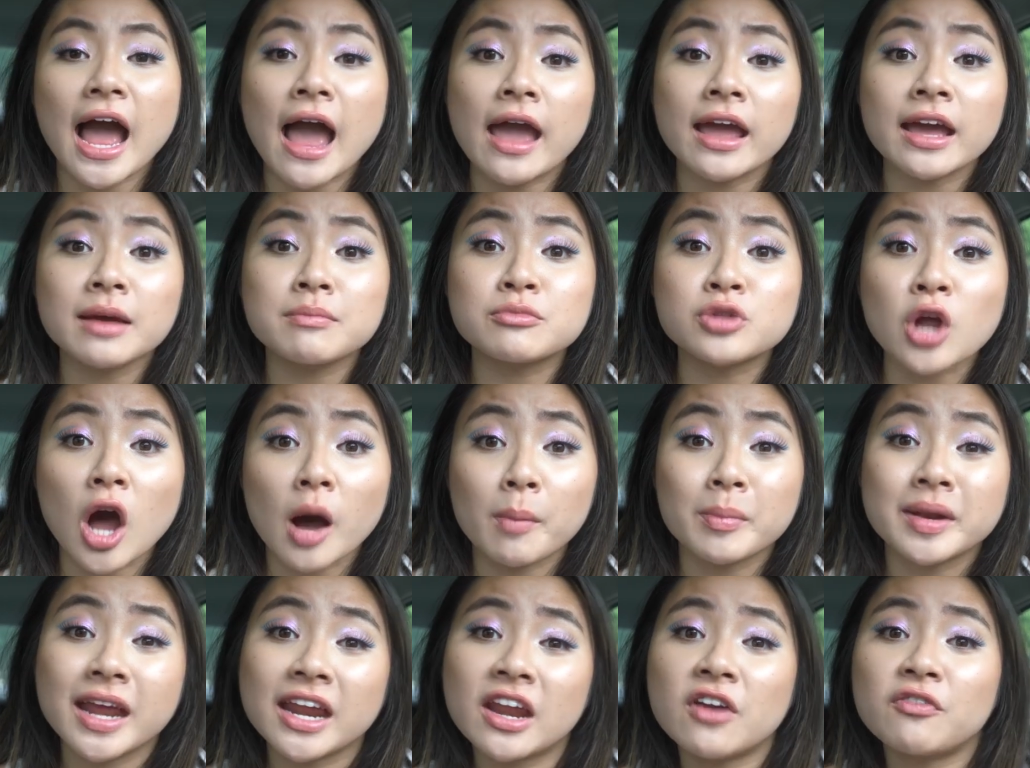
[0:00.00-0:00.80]
I am
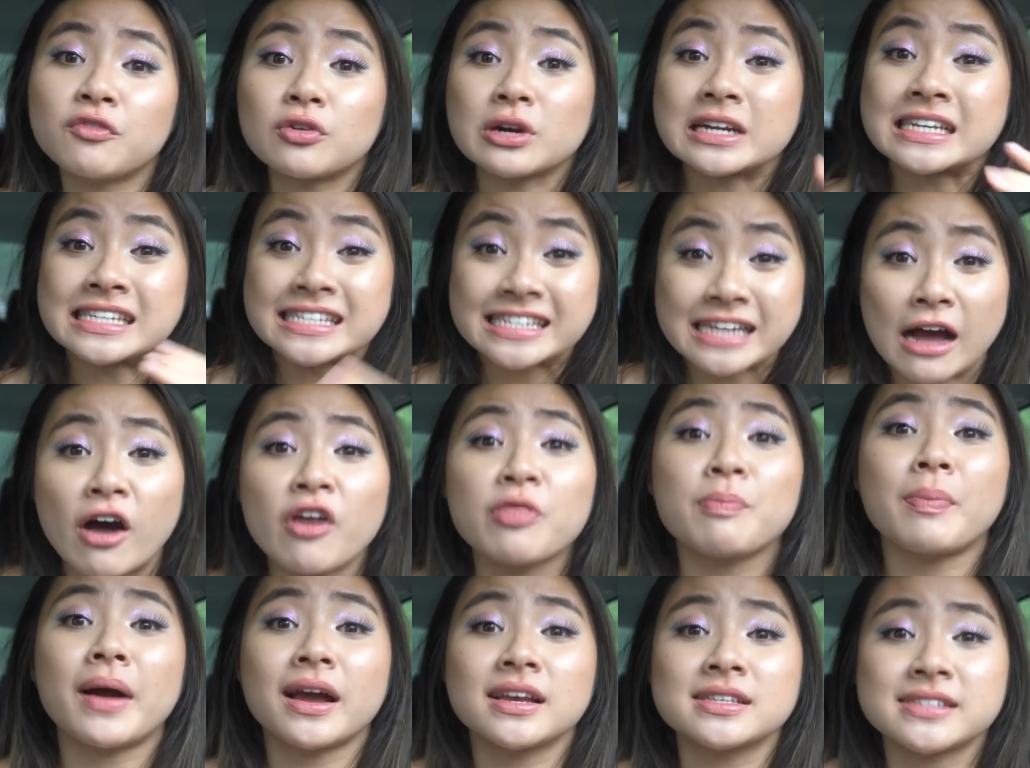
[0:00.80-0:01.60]
nominated for a
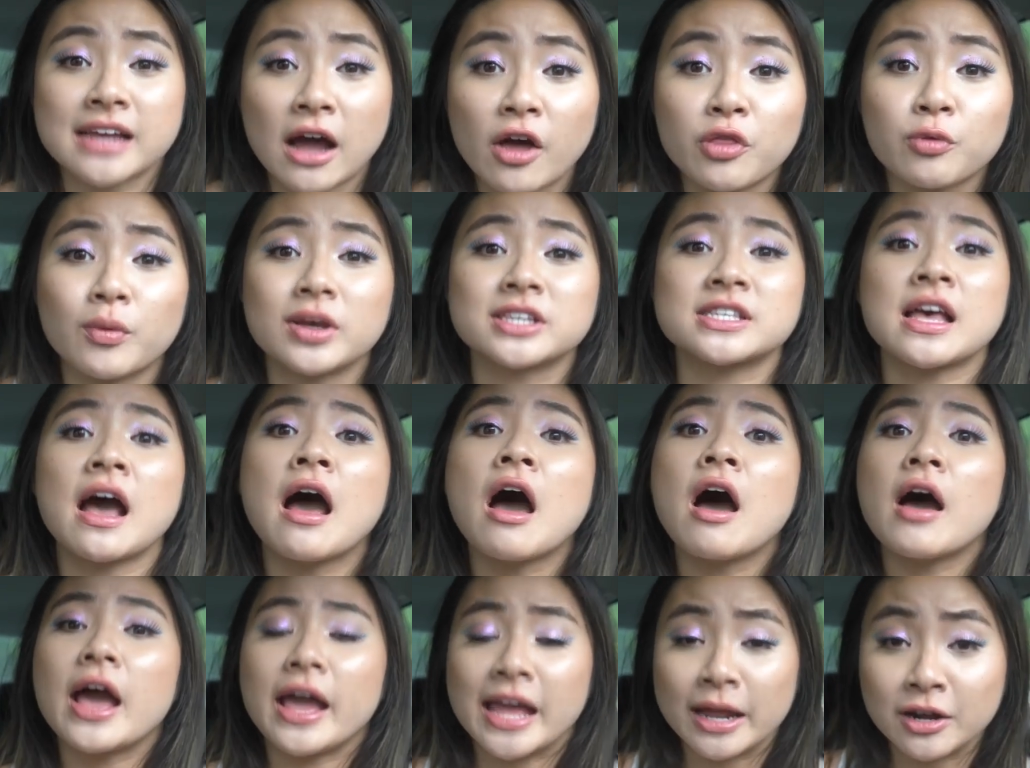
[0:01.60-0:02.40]
South by Southwest
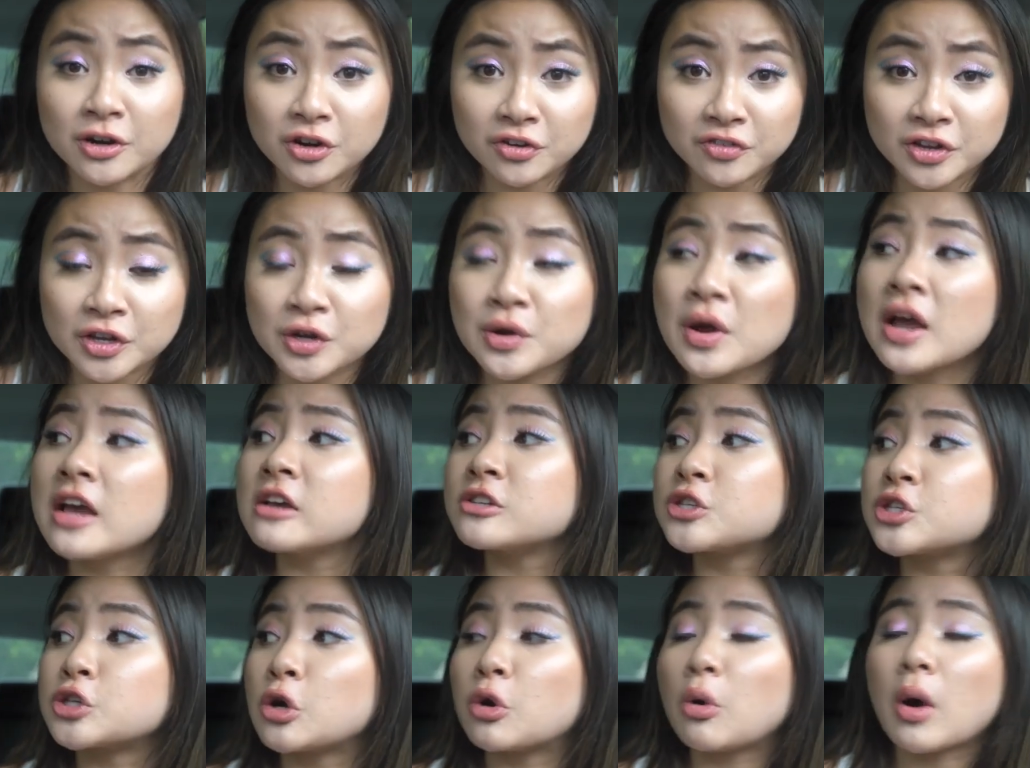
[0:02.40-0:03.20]
interview,
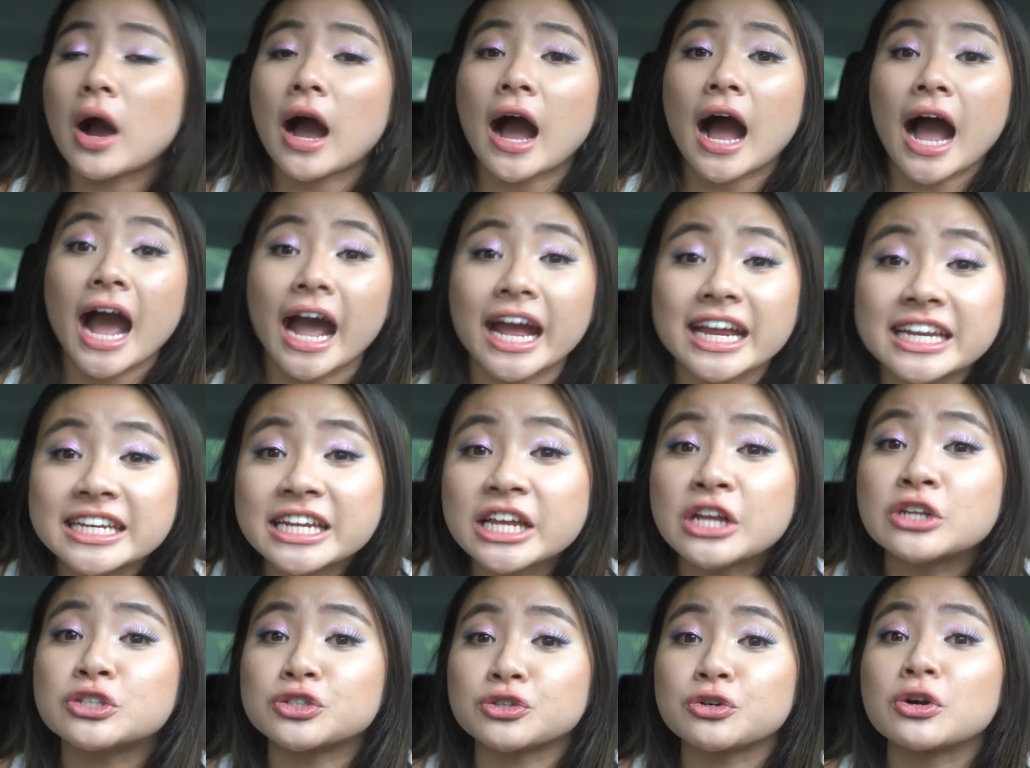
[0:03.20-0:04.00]
so I
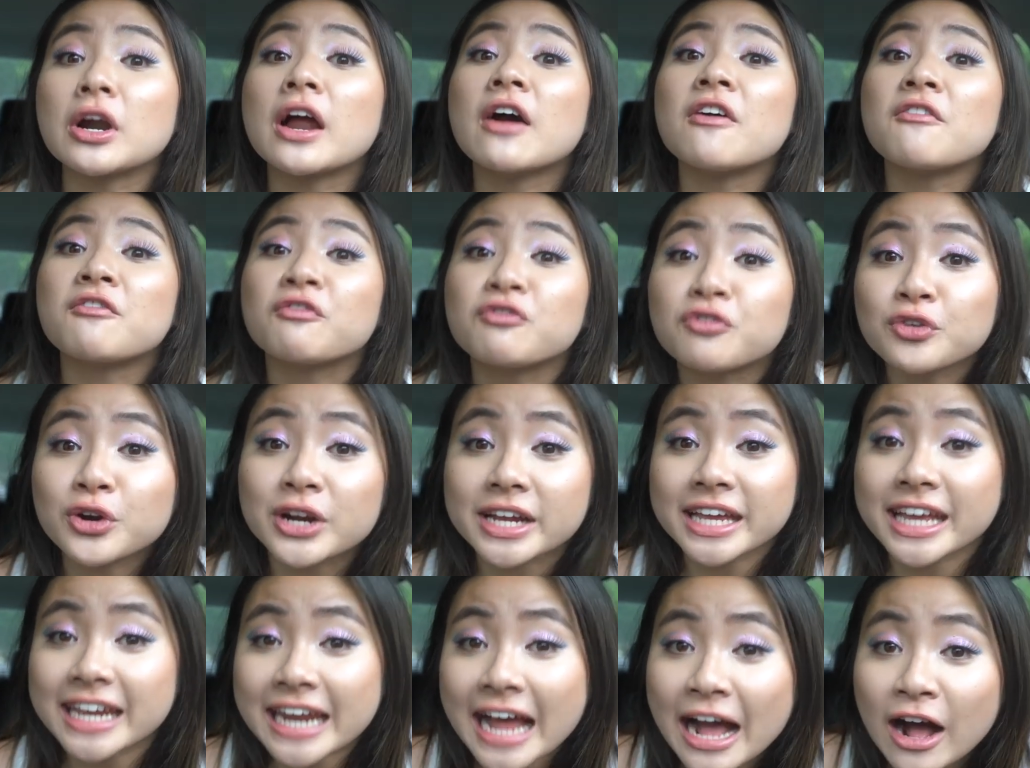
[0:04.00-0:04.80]
need your
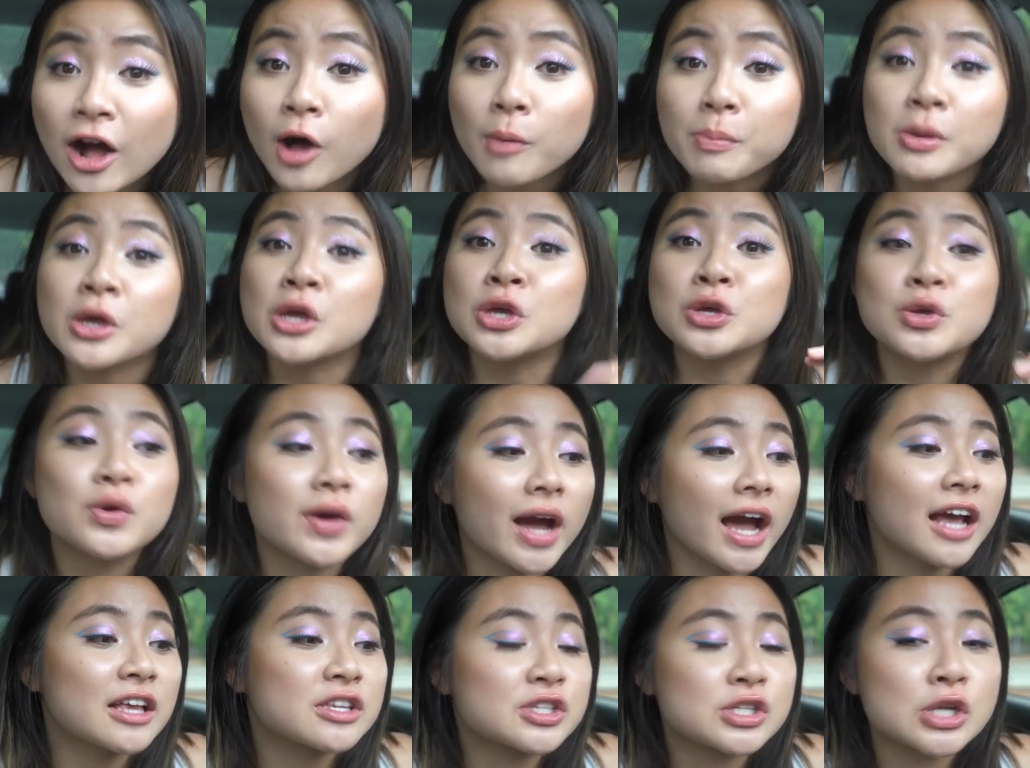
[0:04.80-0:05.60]
freaking help. You
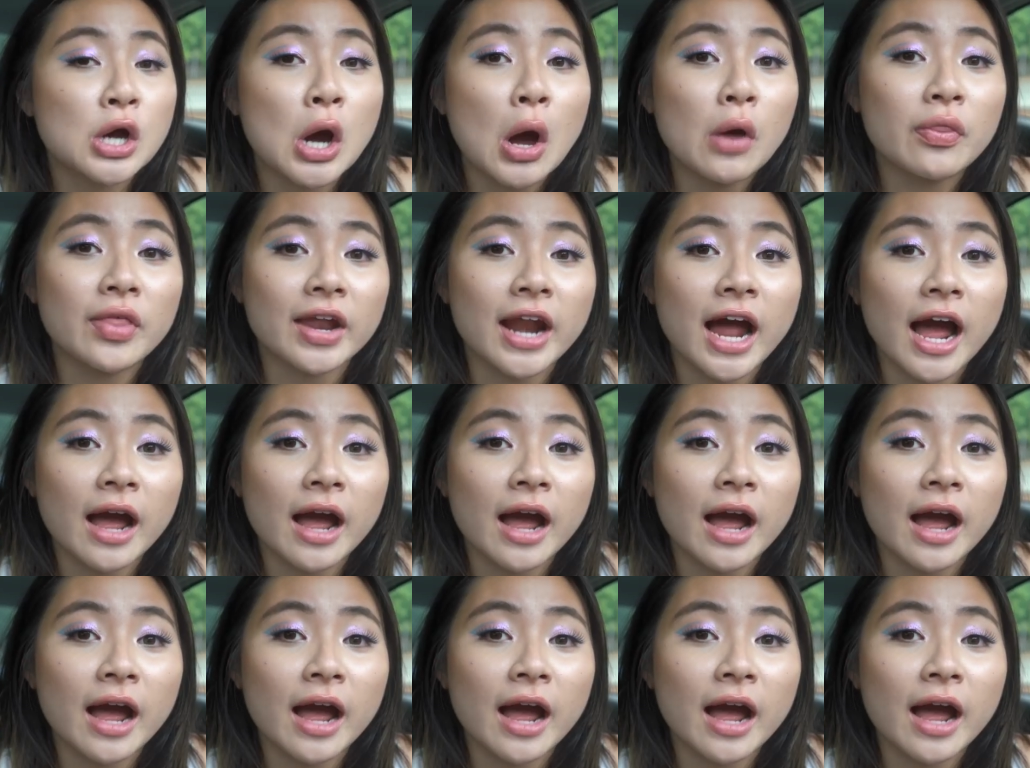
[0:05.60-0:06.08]
guys know that